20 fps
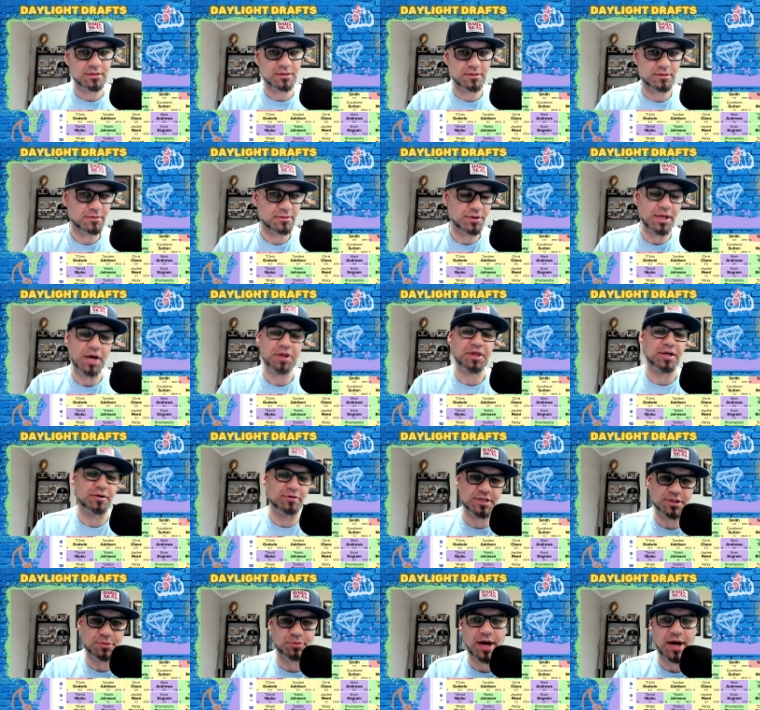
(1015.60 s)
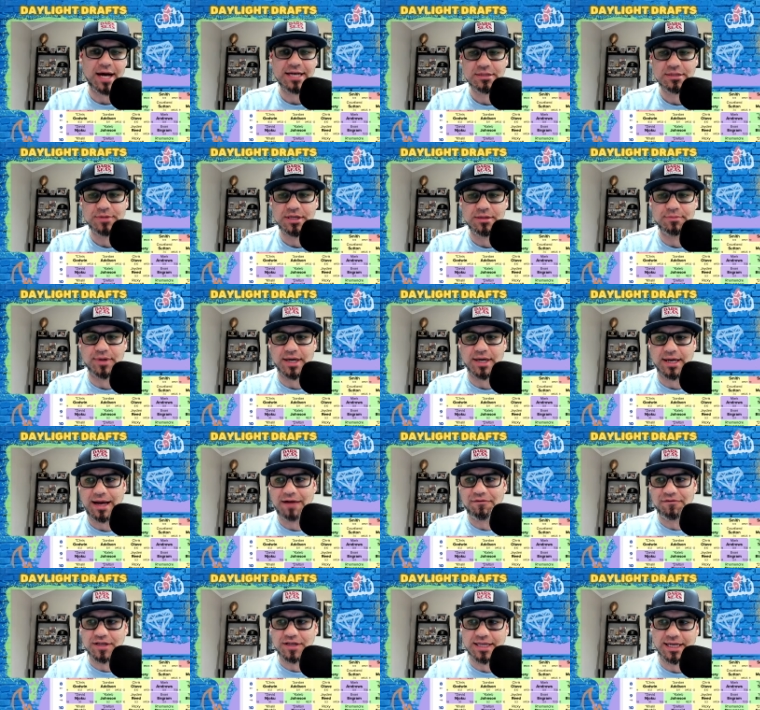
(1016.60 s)
nothing would surprise me. But
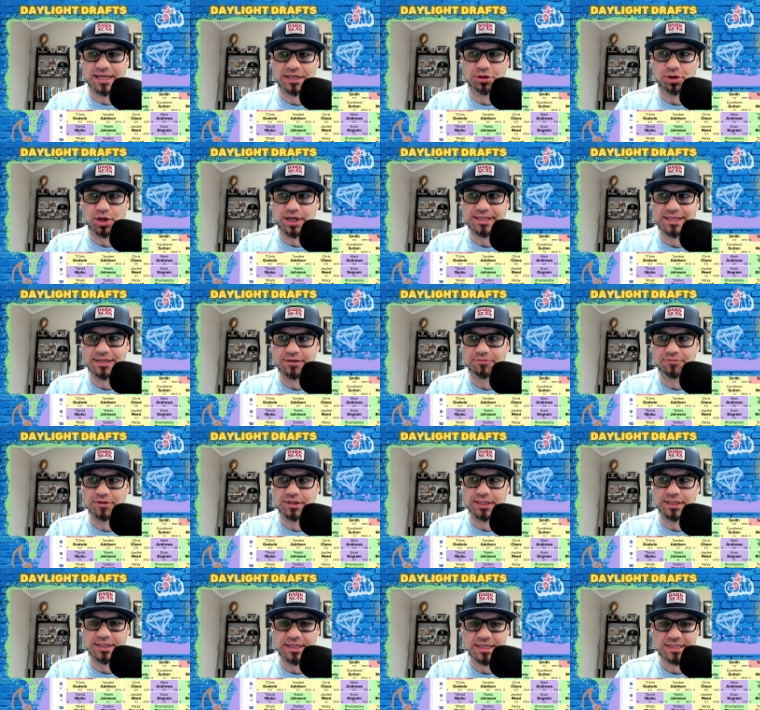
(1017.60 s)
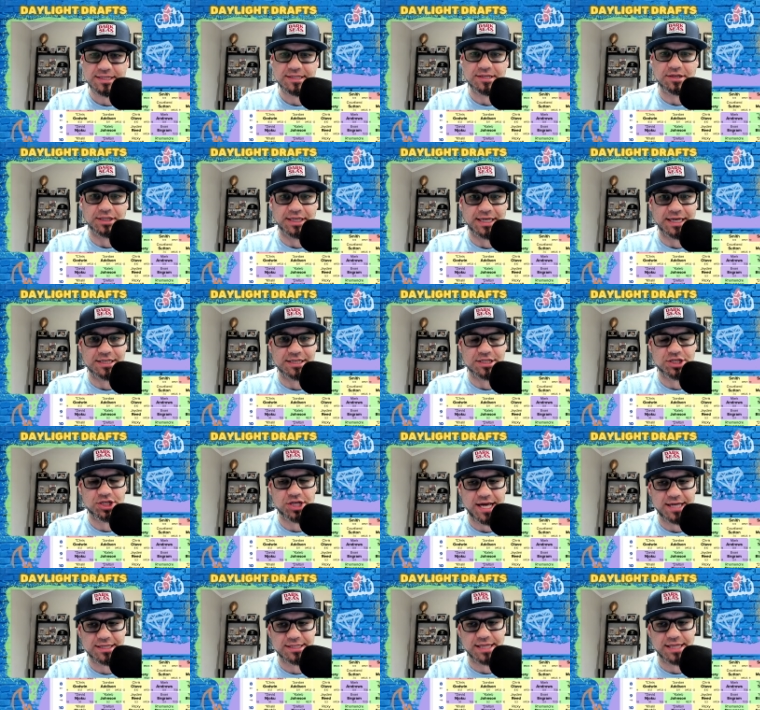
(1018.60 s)
I feel like Lloyd didn't really necessarily get his
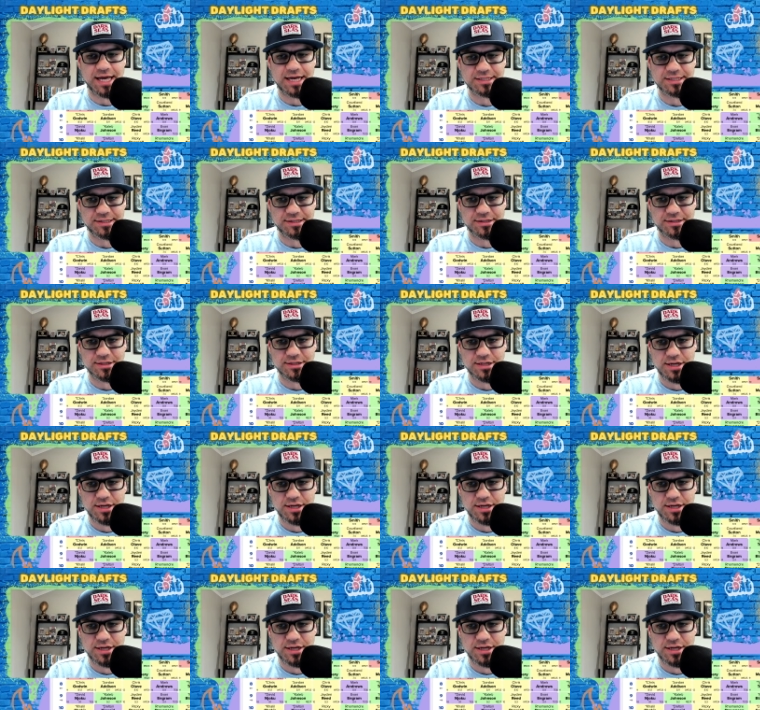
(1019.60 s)
chance last year,